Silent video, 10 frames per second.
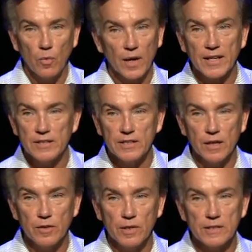what I can
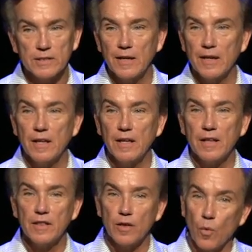tell you is
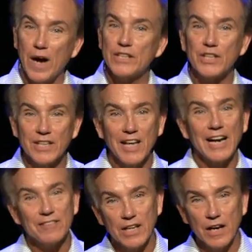they're watching a
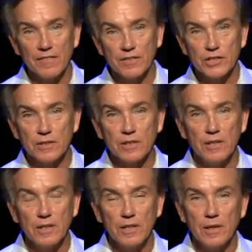lot of television,
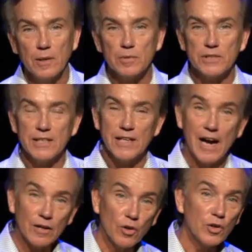but they're
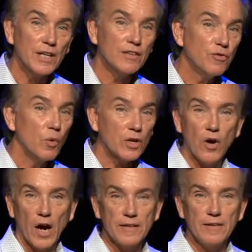not looking for
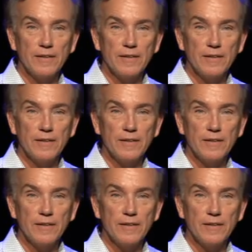God.